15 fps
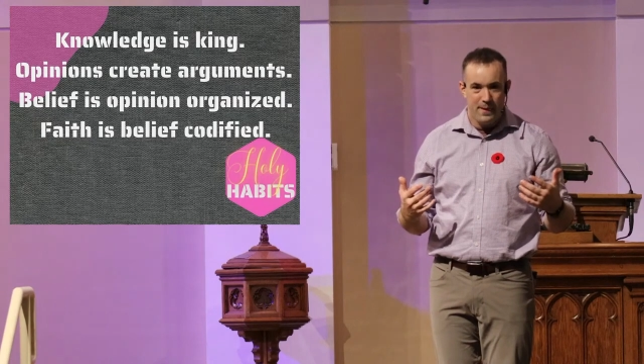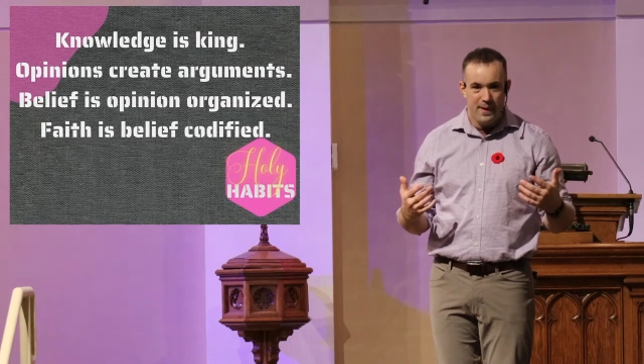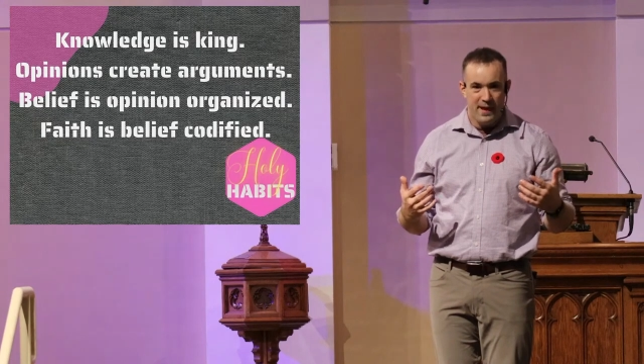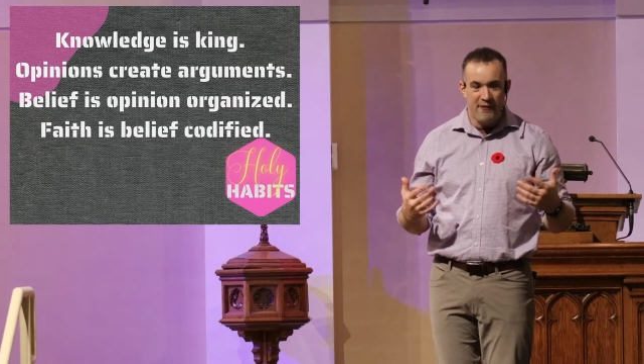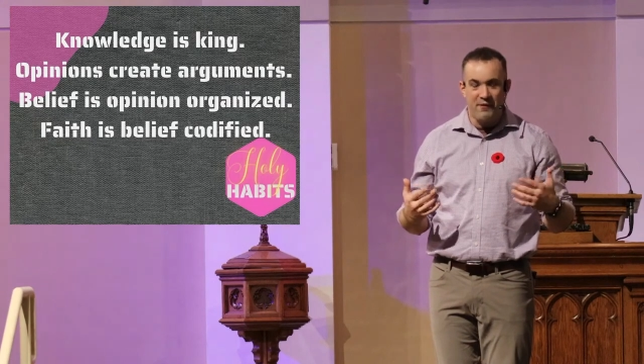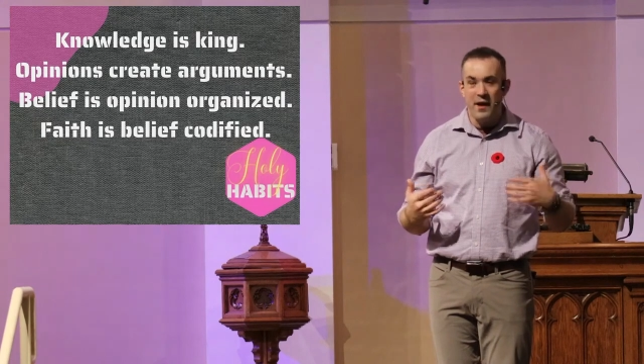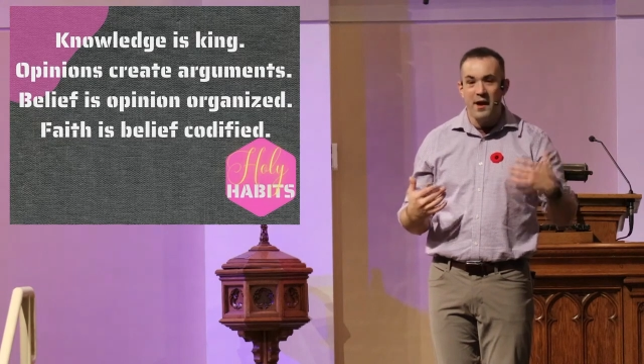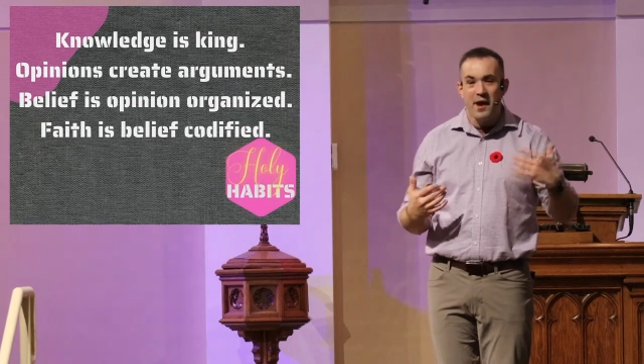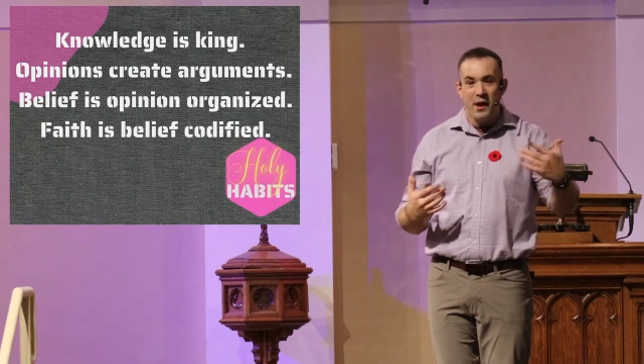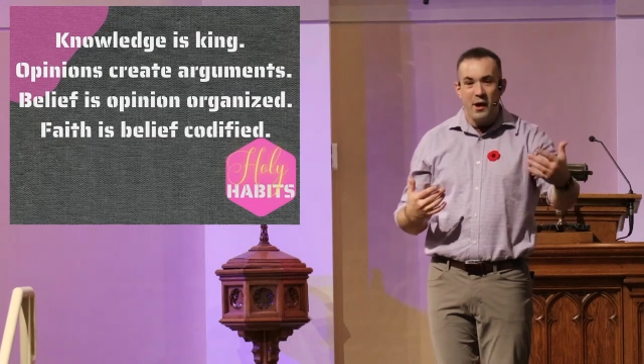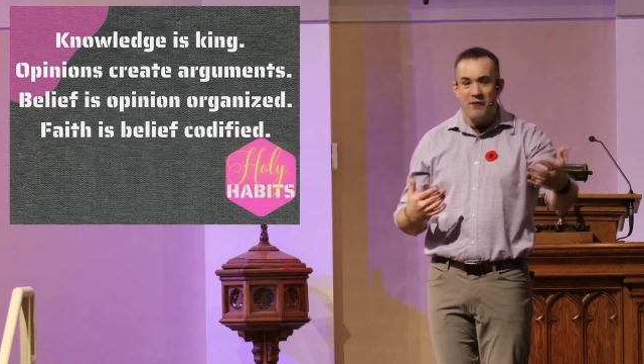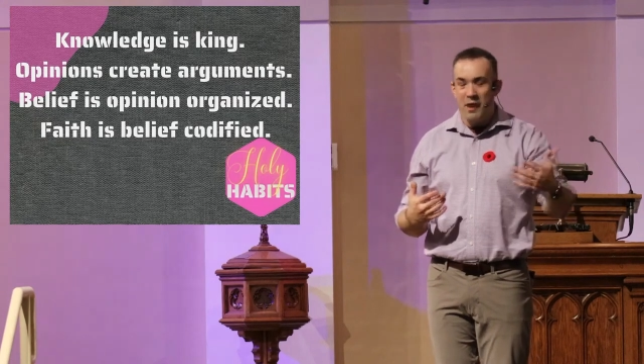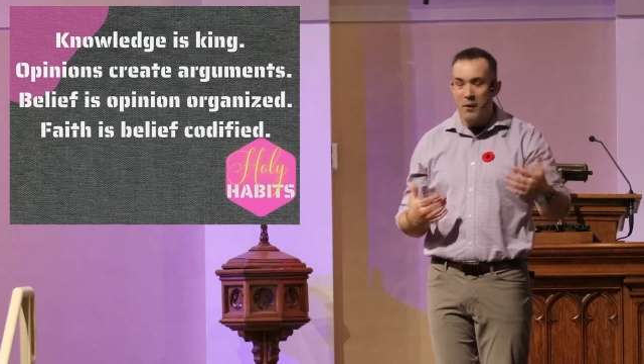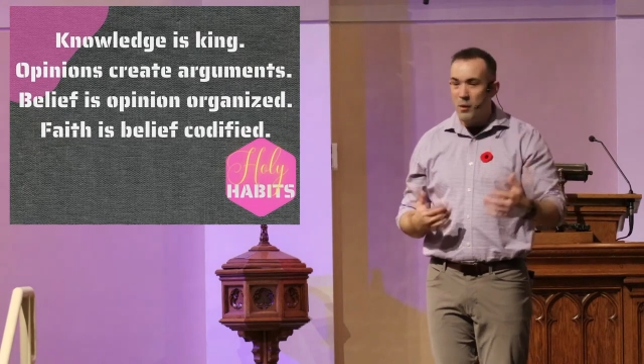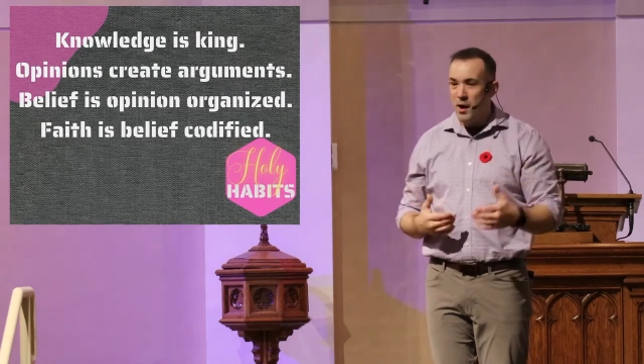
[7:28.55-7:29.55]
If
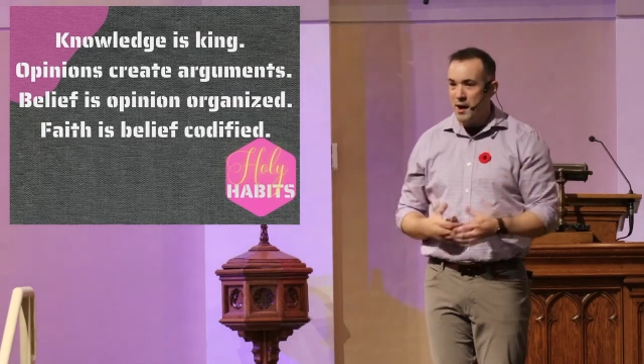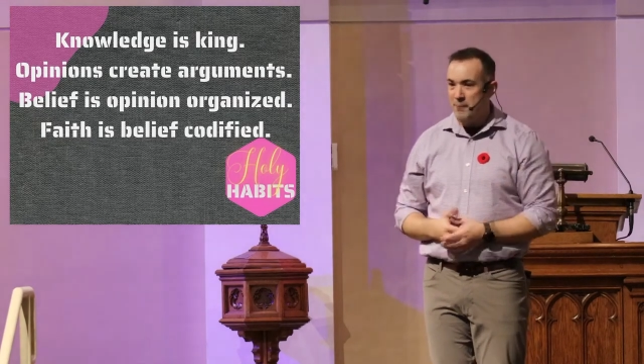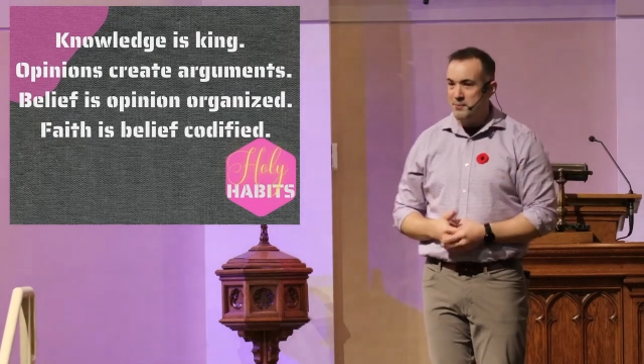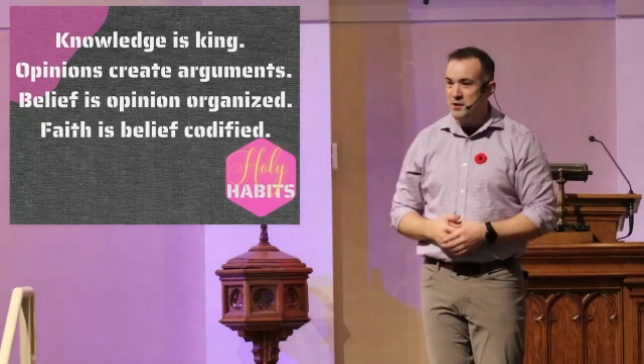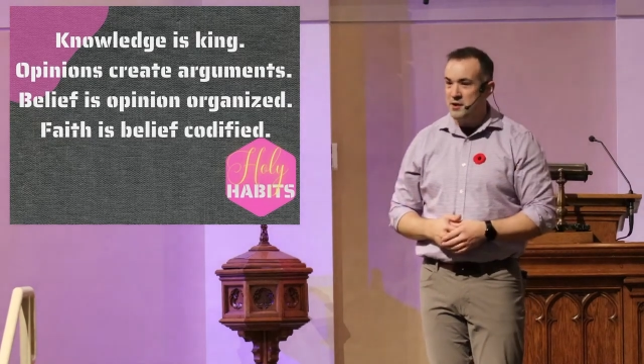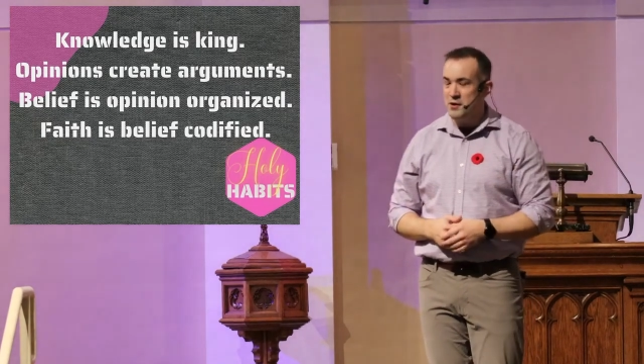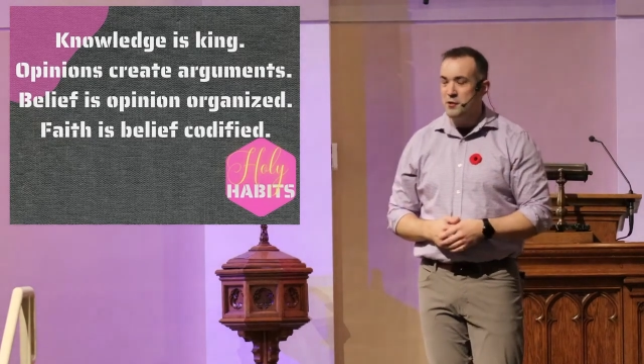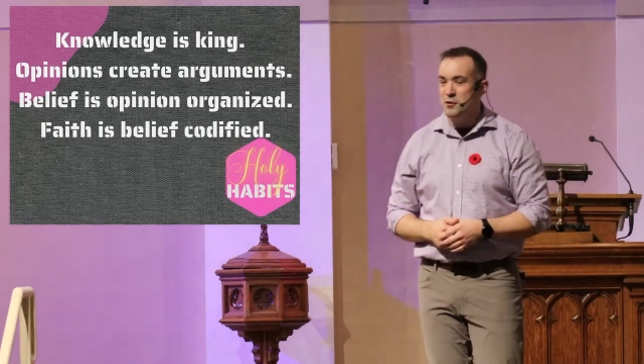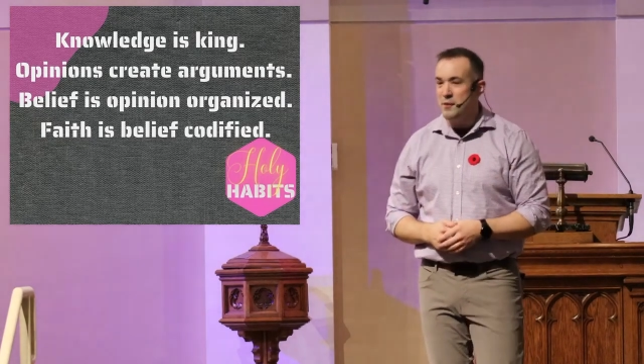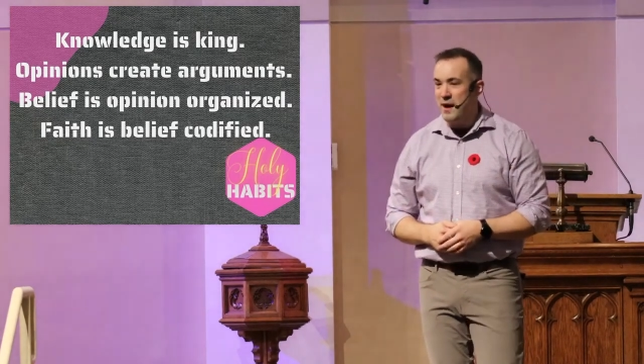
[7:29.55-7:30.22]
I walk up to you